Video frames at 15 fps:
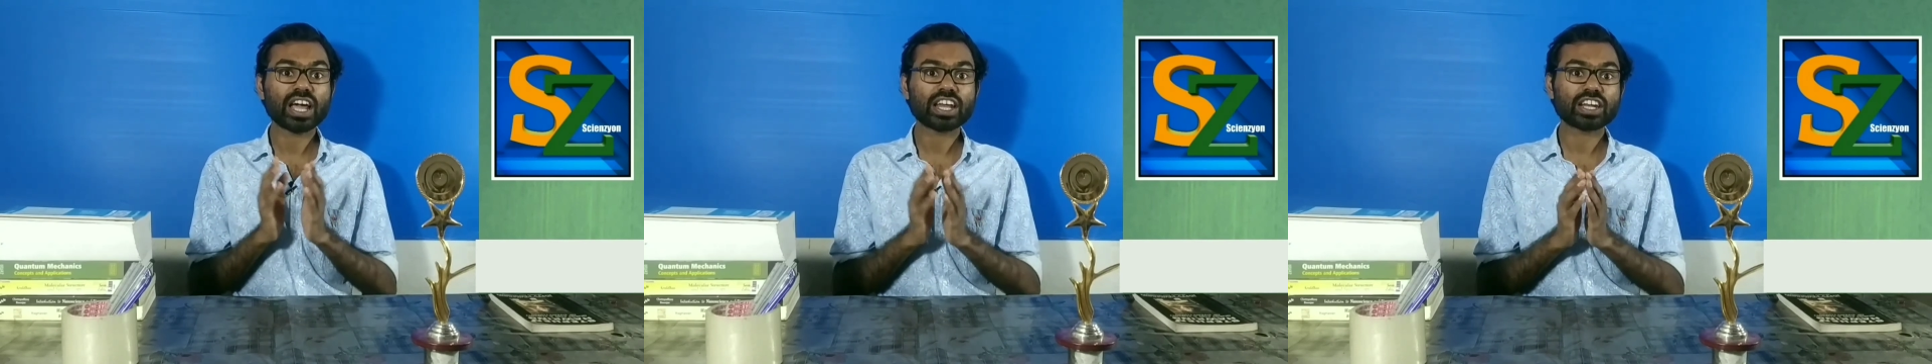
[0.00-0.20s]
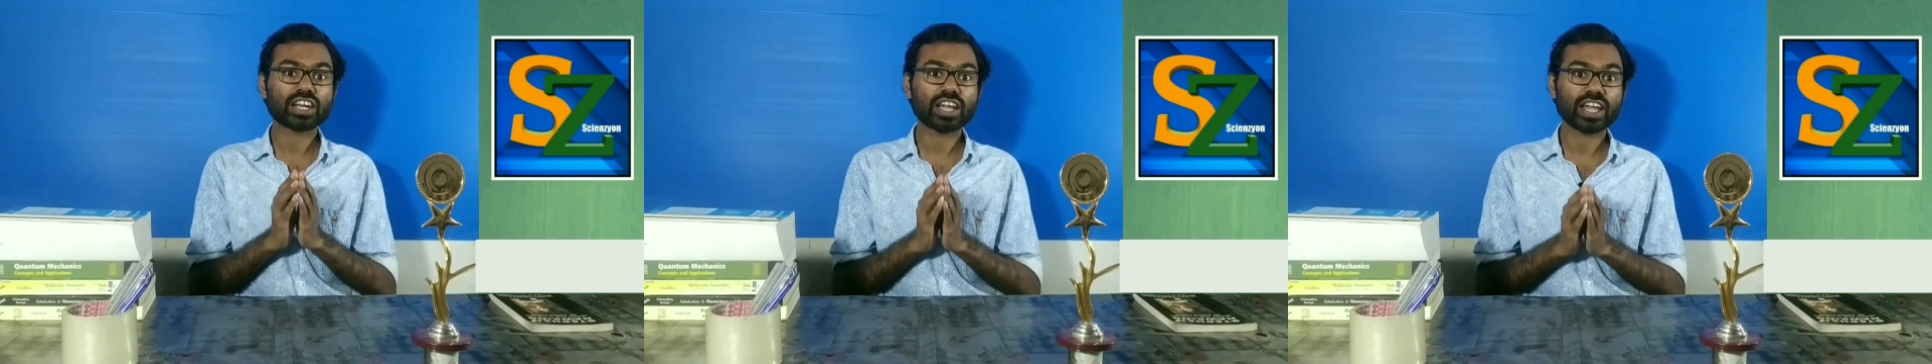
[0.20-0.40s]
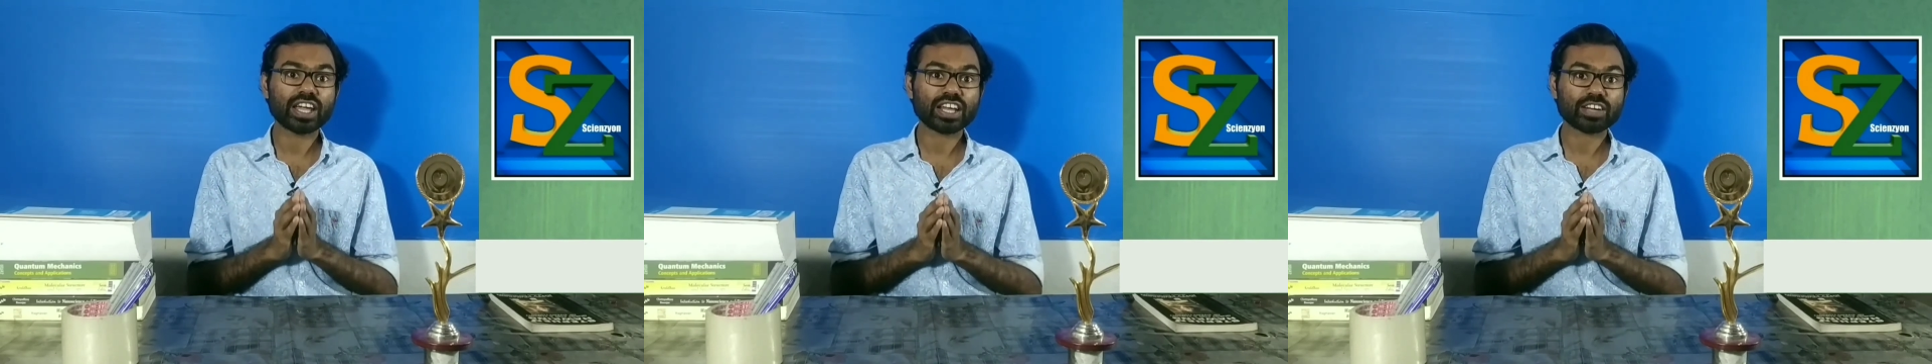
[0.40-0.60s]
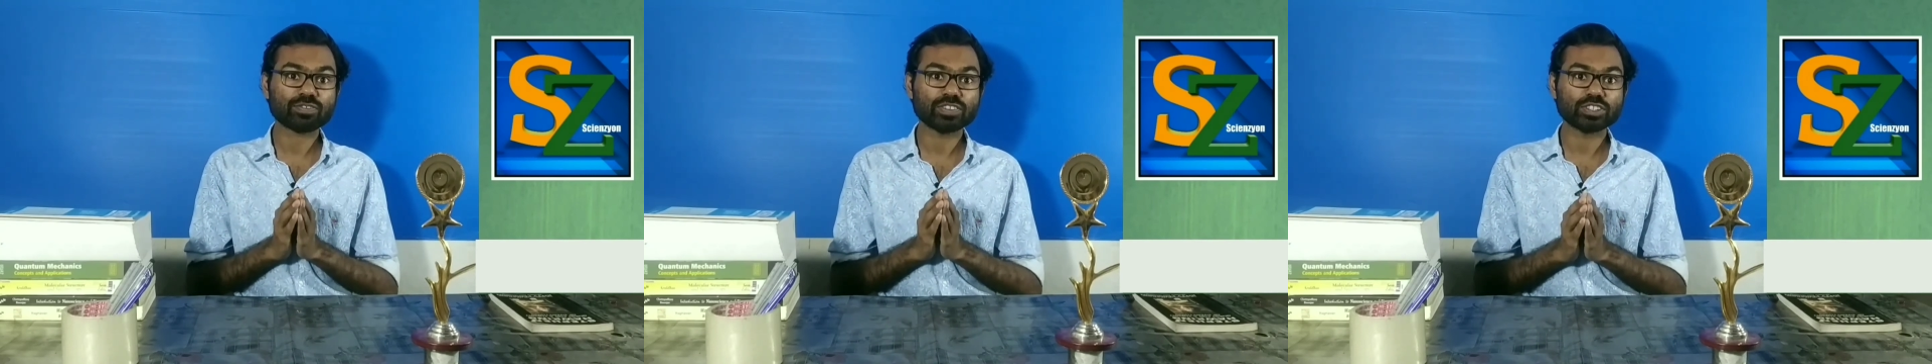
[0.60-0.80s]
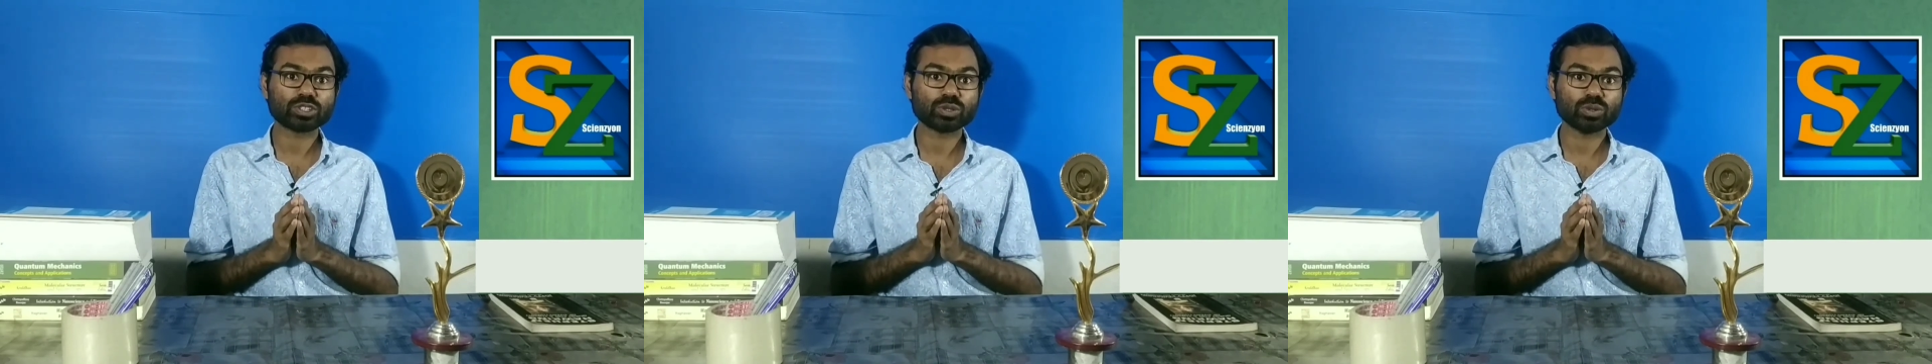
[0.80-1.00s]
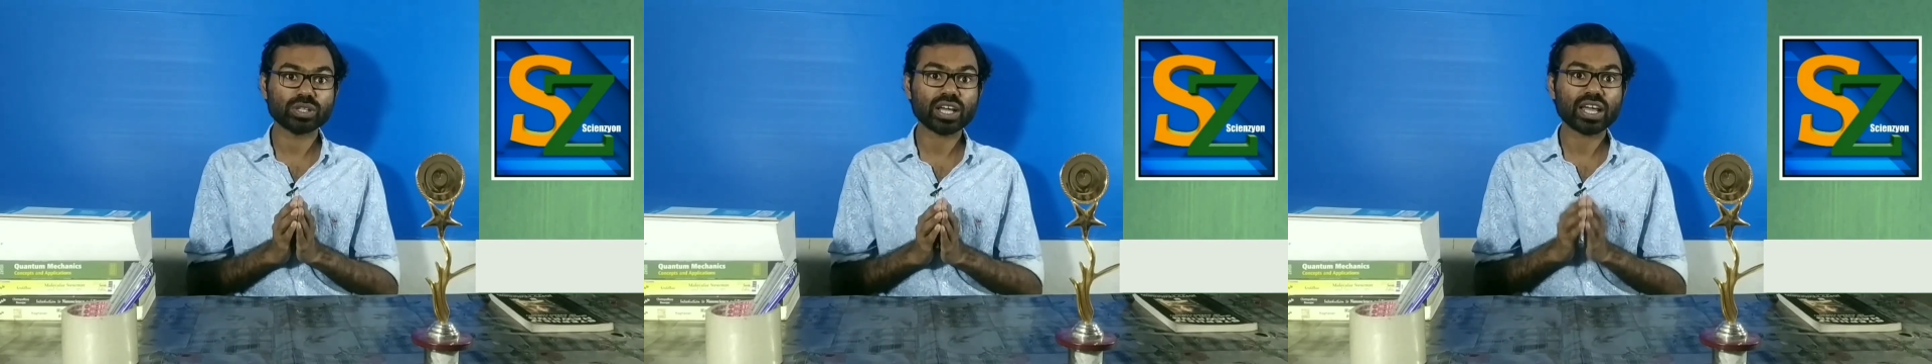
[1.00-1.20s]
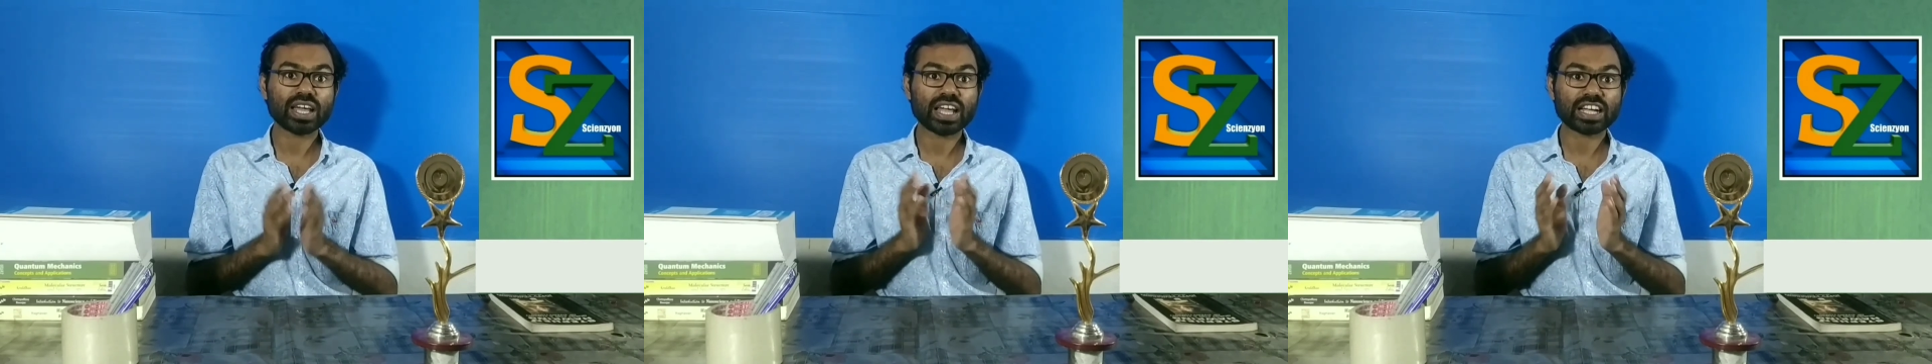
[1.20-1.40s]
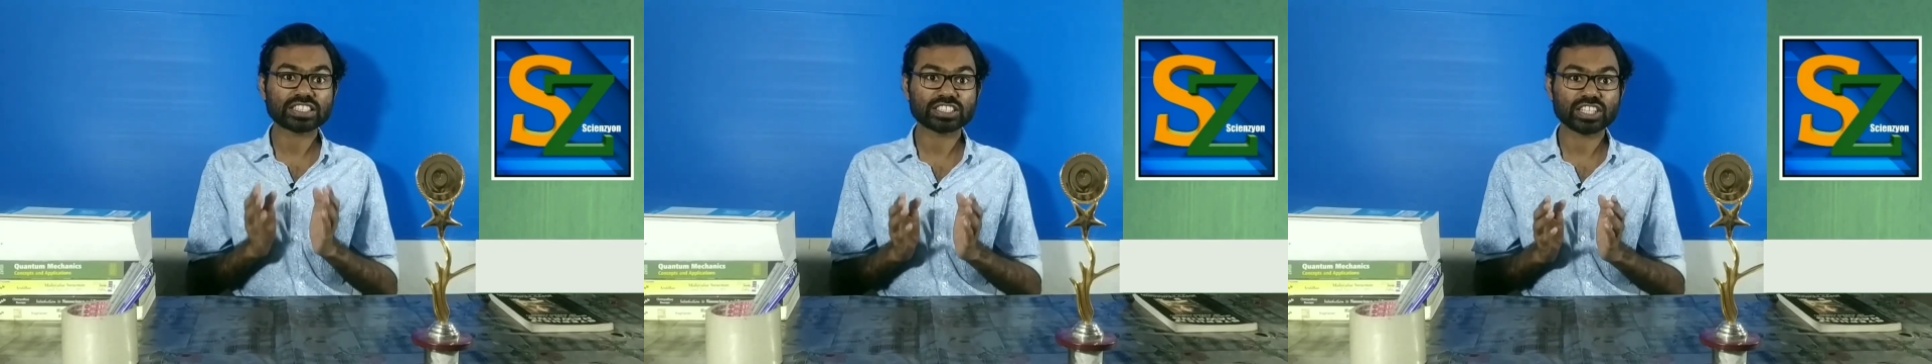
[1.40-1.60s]
and A refers to
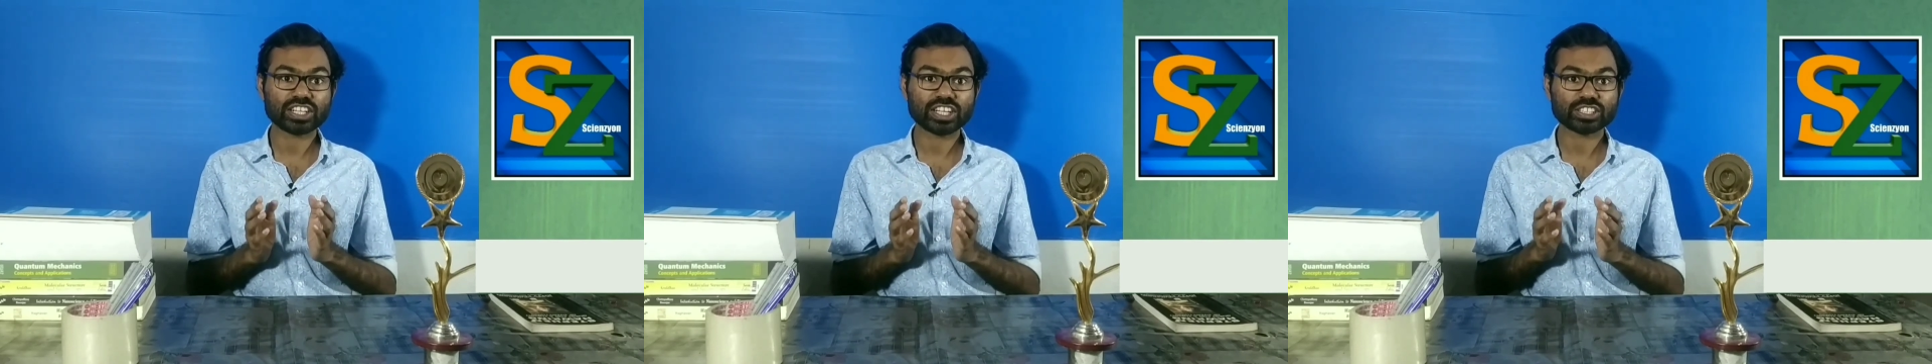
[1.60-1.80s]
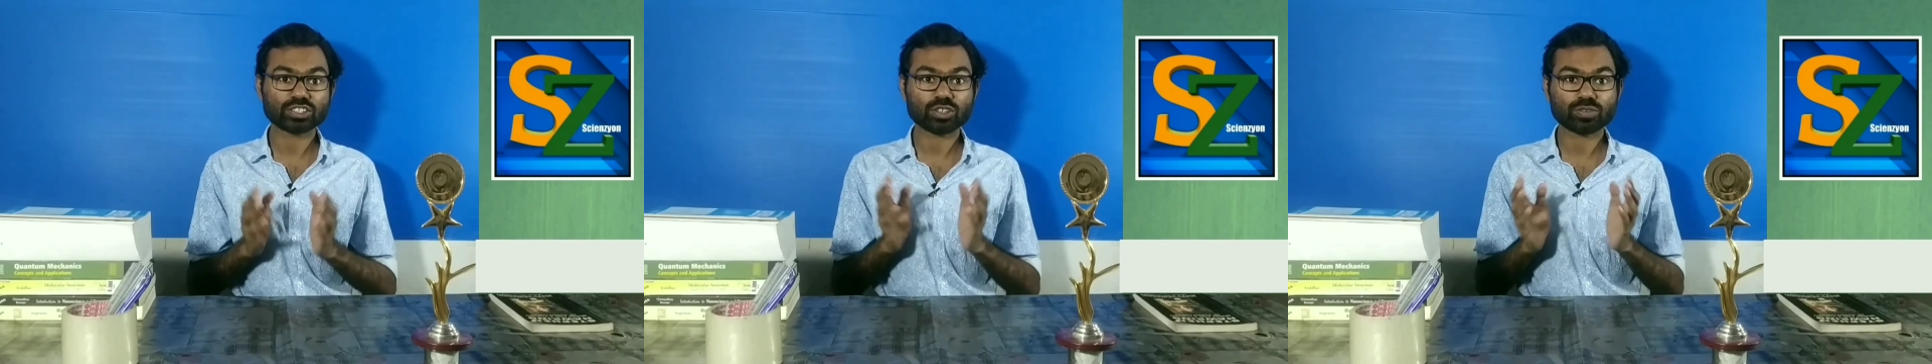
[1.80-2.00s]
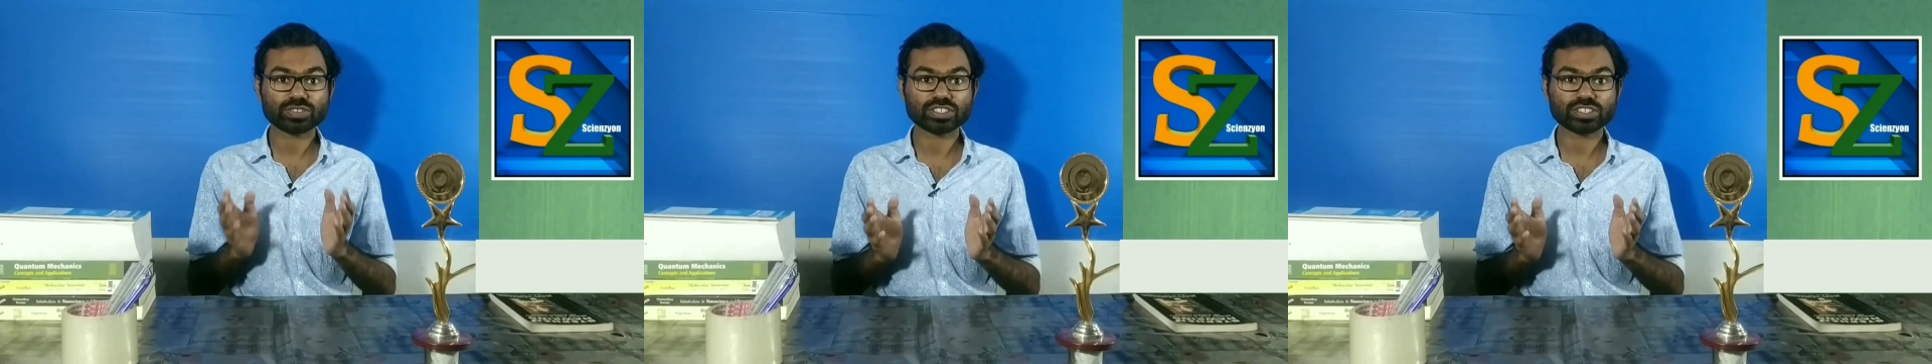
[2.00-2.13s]
the acceleration